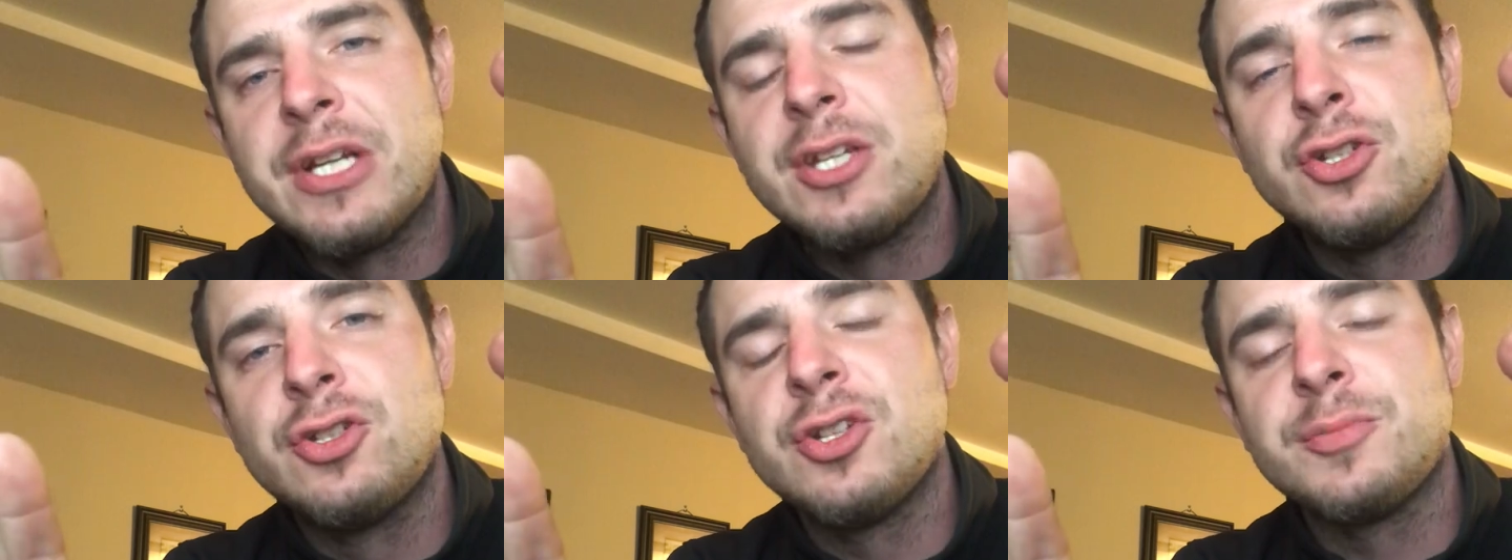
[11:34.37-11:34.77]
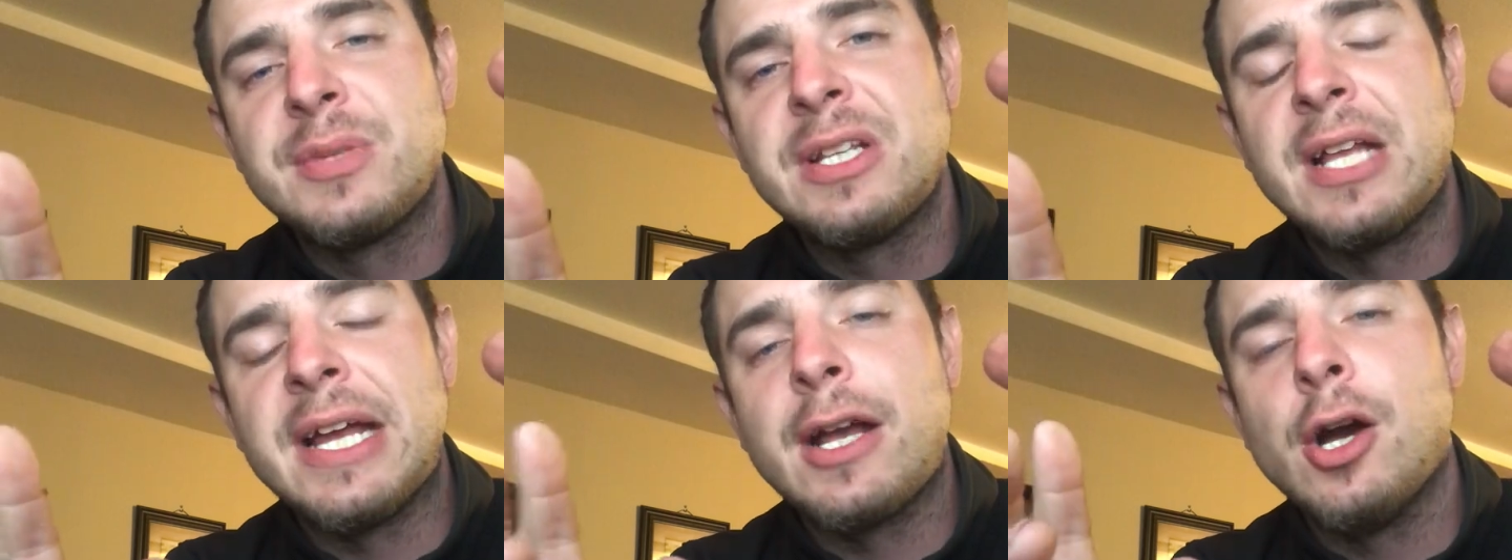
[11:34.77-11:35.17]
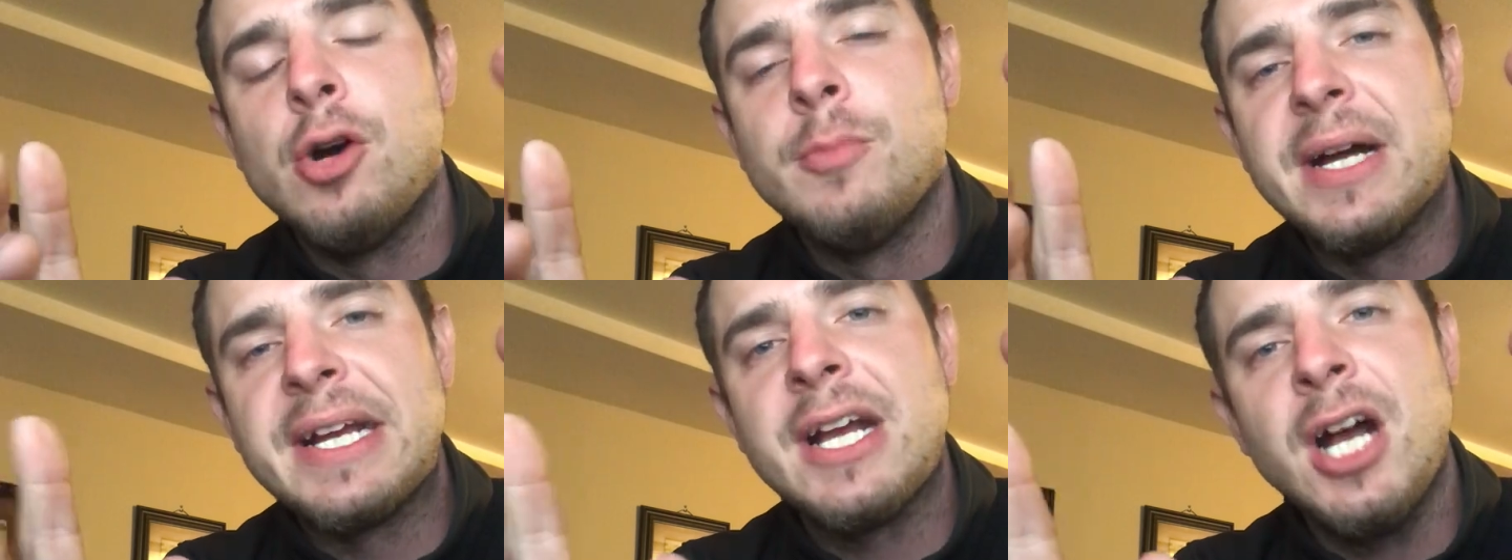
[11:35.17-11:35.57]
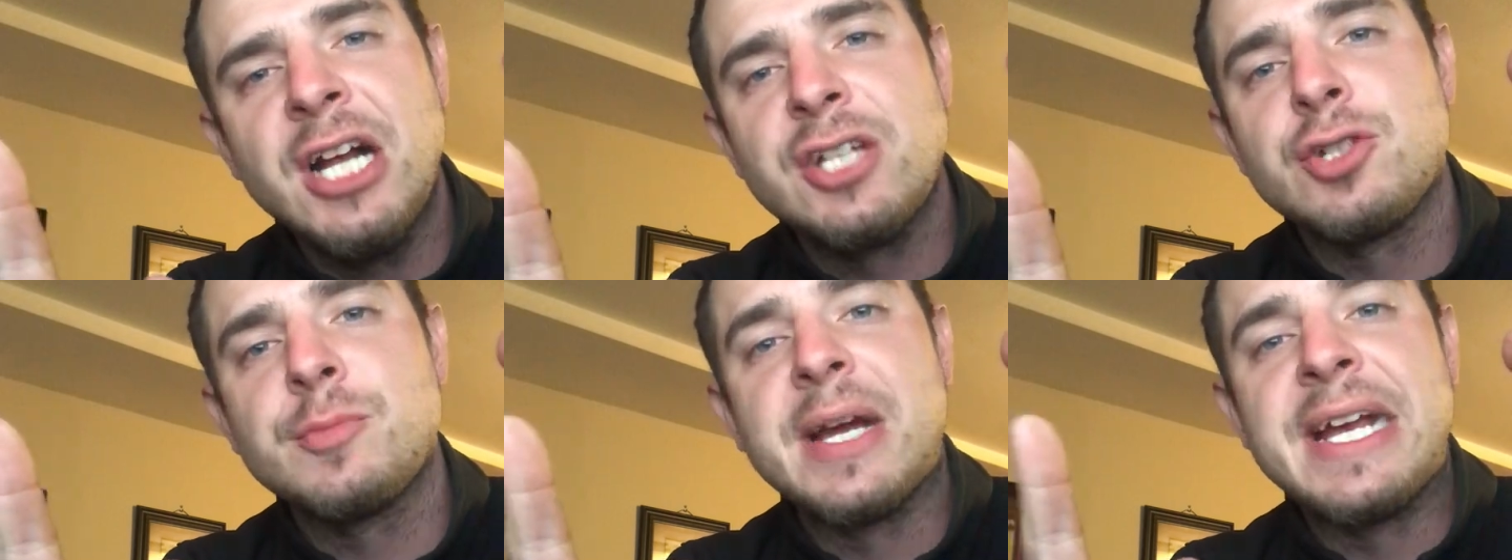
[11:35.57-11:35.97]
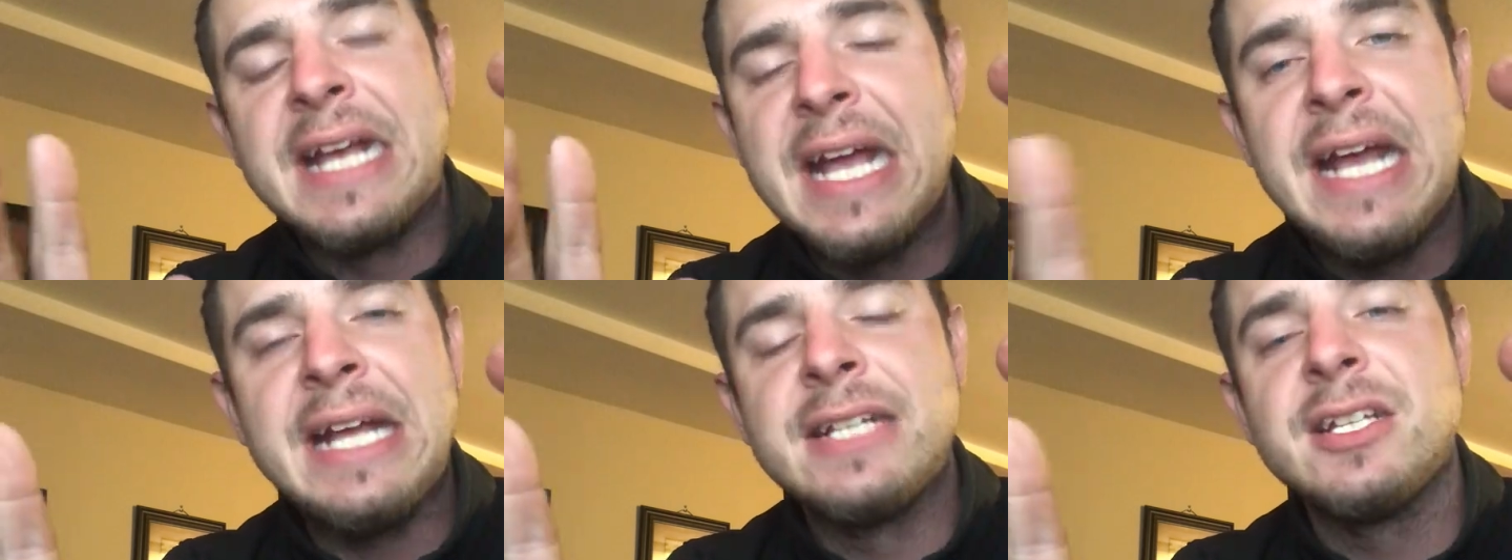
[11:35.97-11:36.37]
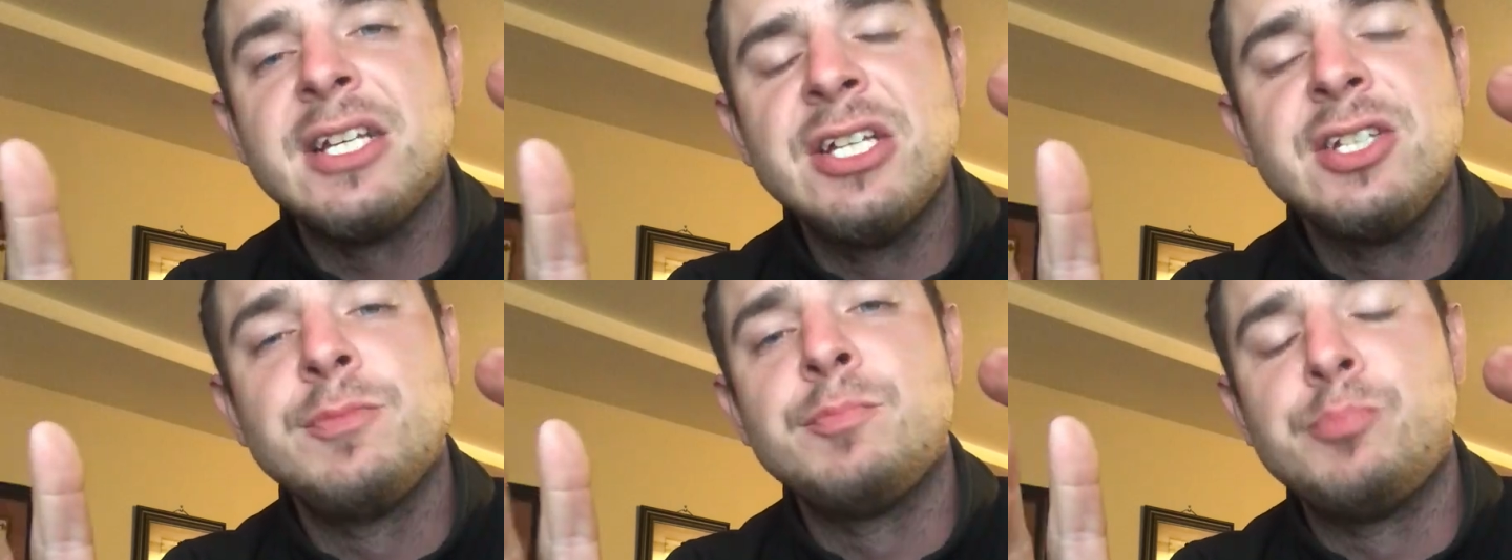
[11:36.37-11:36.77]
You'd just be like, "Oh my gosh, my head is